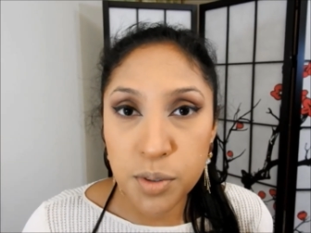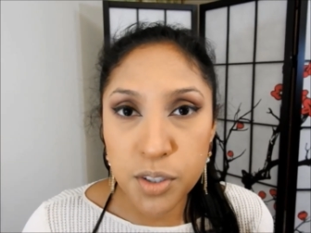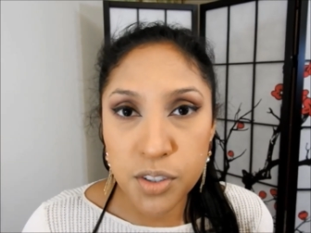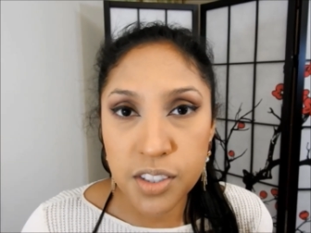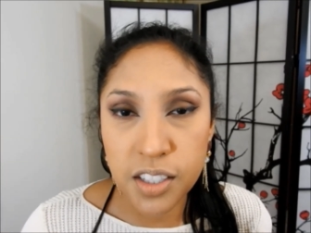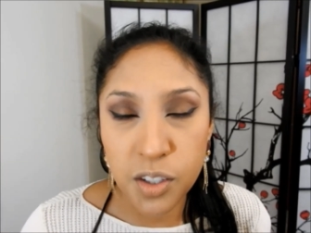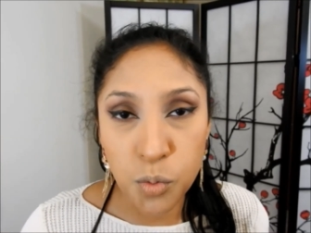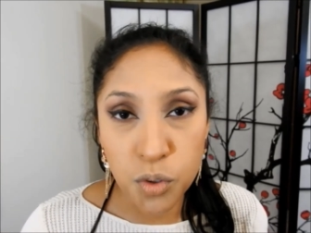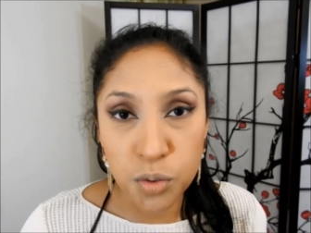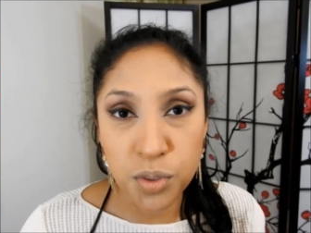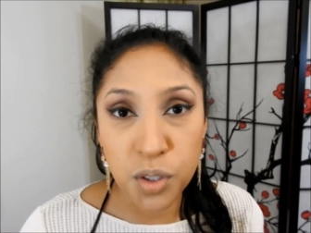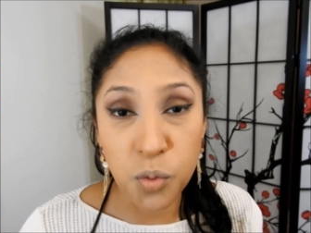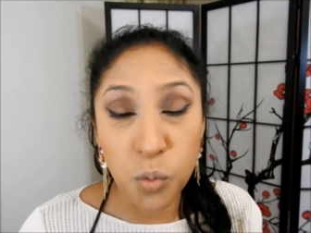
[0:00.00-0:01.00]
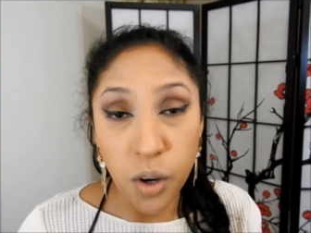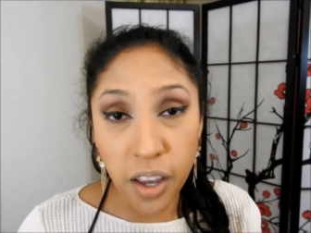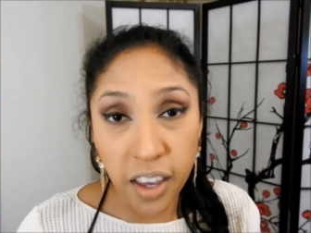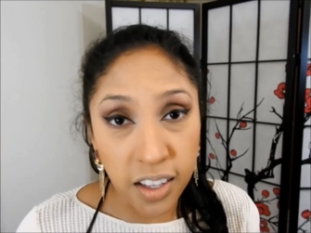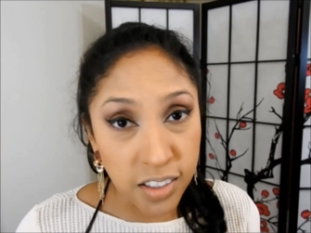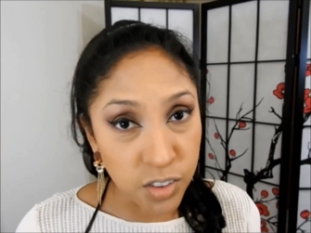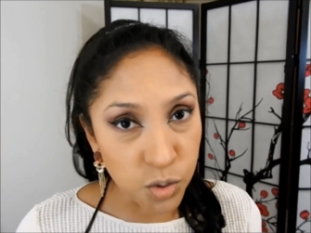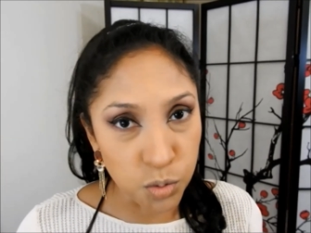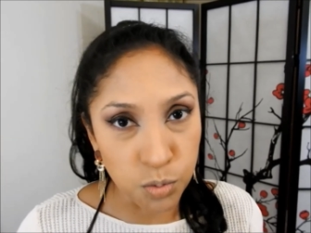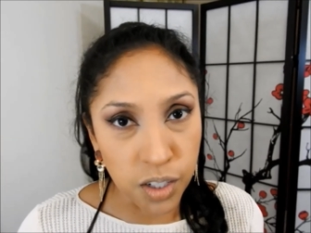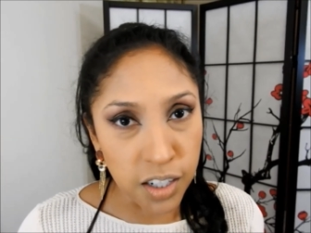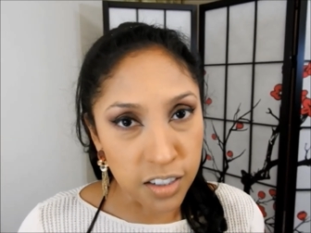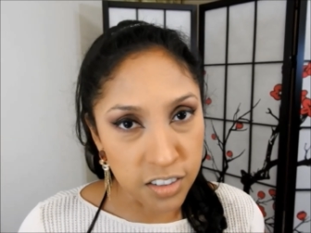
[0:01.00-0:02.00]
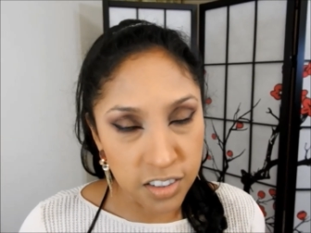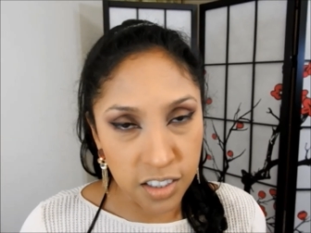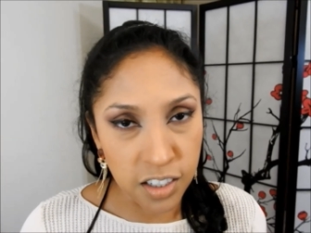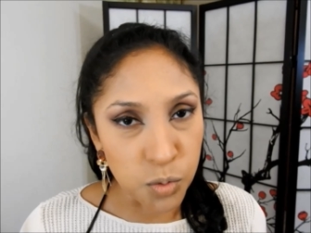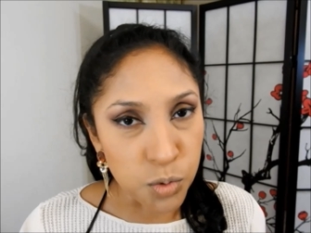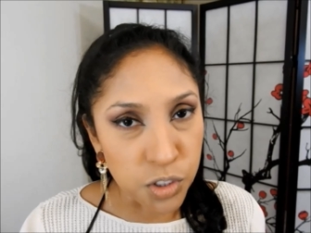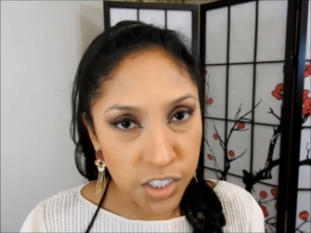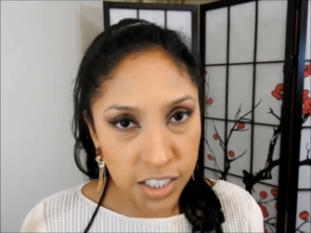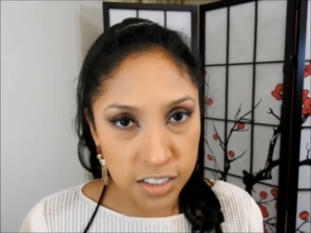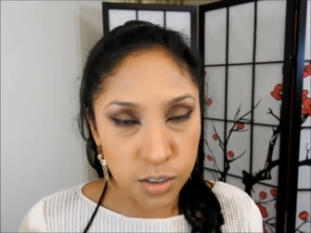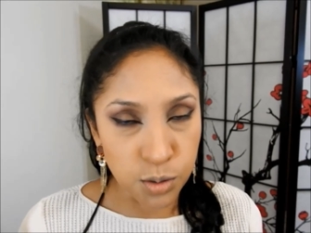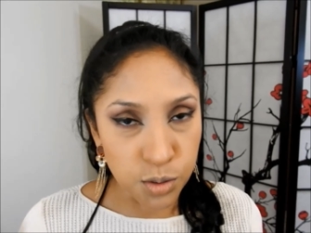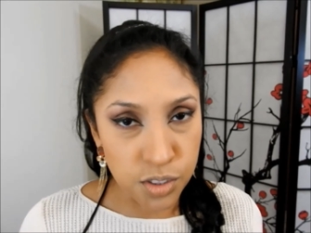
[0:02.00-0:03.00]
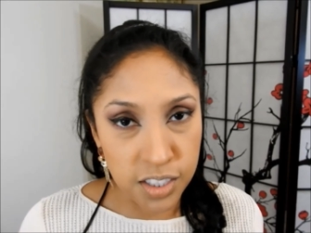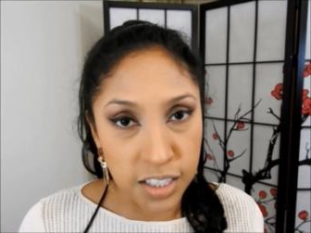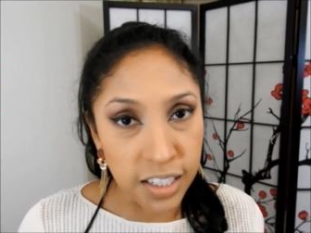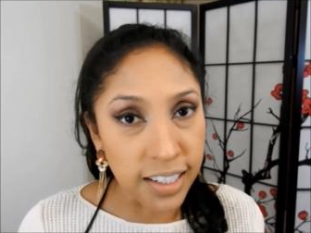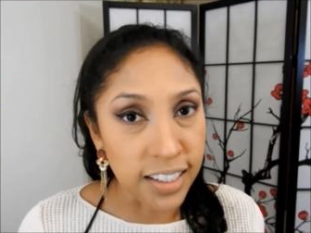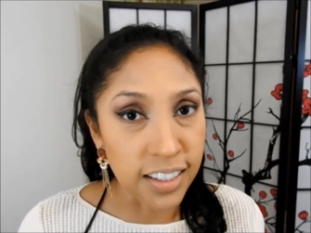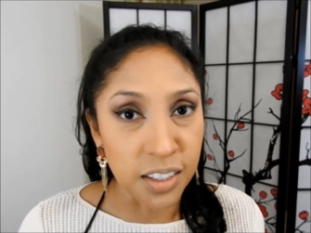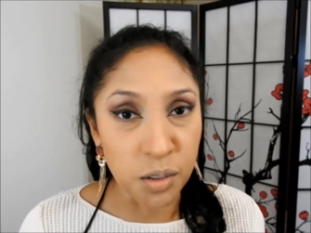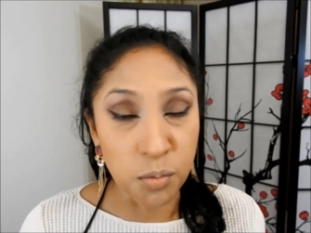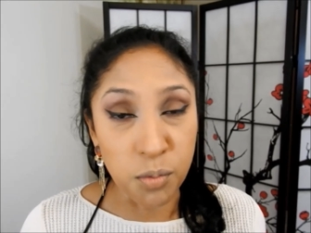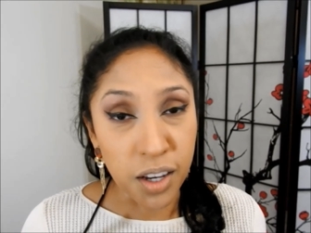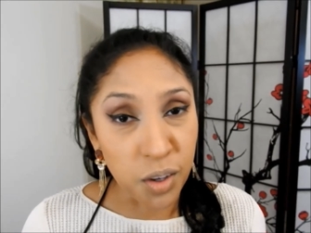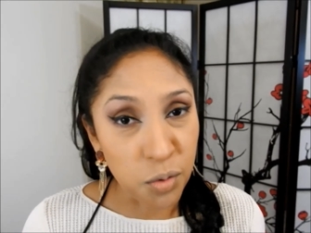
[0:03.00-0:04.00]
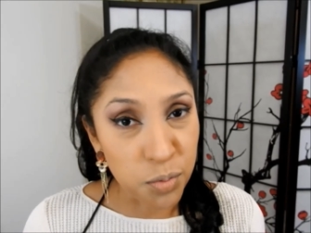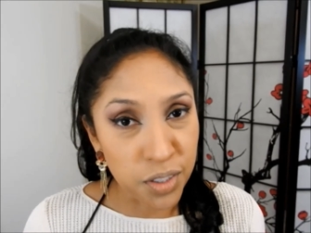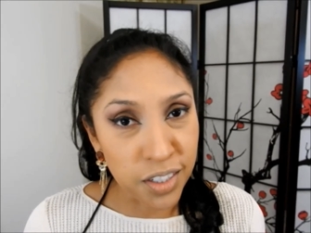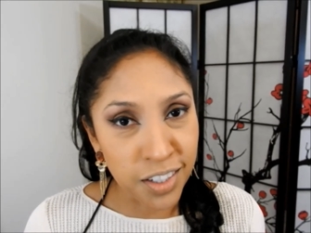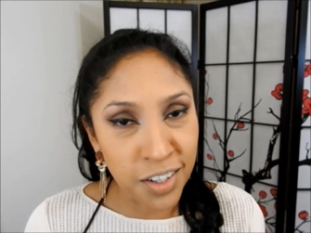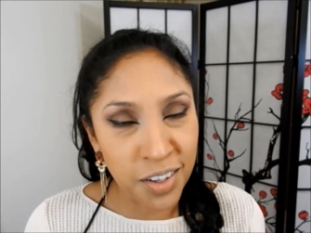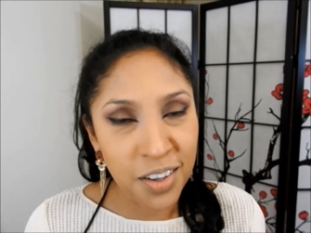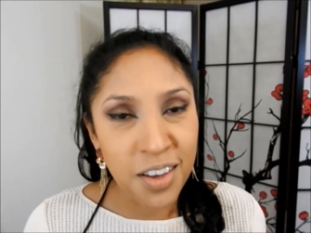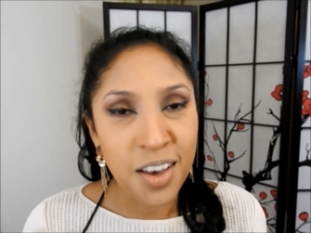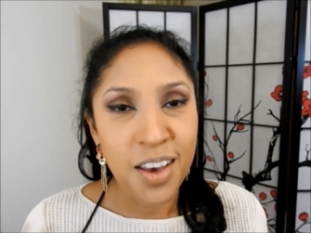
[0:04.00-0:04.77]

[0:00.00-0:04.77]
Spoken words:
because then it will be way too much and I will just look silly in my opinion.